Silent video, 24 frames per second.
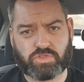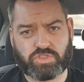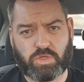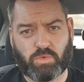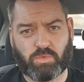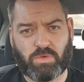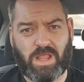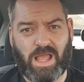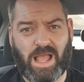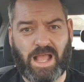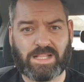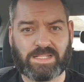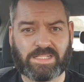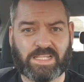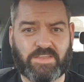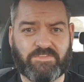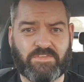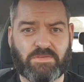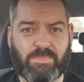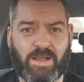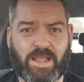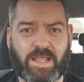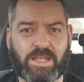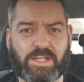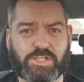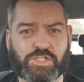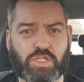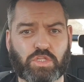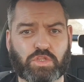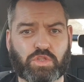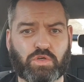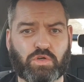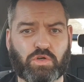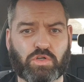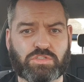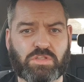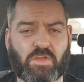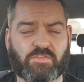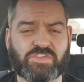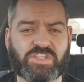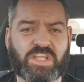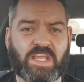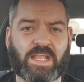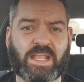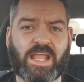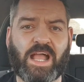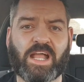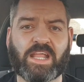So I'll give you my initial thoughts.
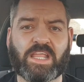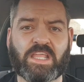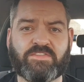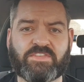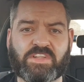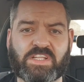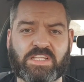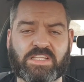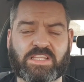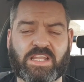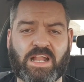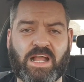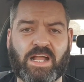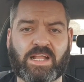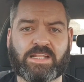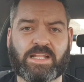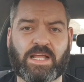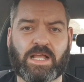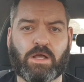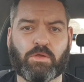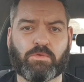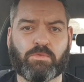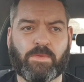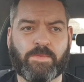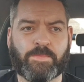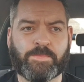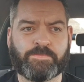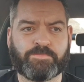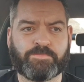Obviously, I can't give you the dry down